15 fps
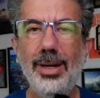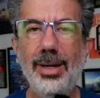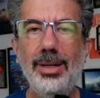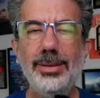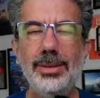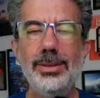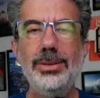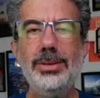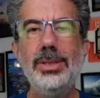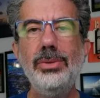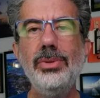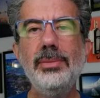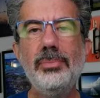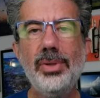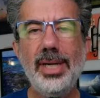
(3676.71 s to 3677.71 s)
So there's 2
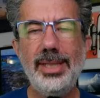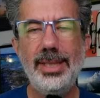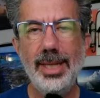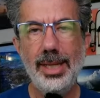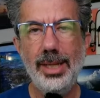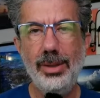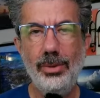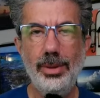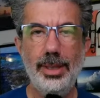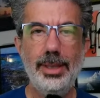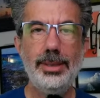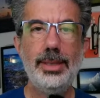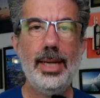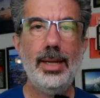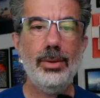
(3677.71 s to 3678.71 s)
in bright yellow
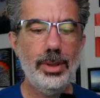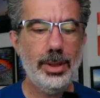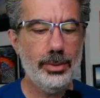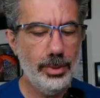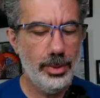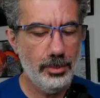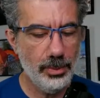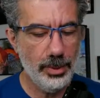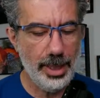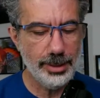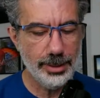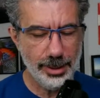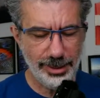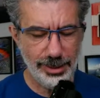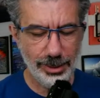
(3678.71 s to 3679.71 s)
is our group rate.
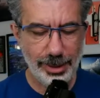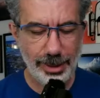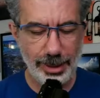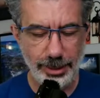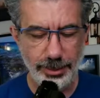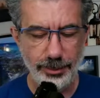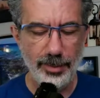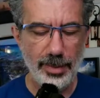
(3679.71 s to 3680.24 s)
So let's look at this.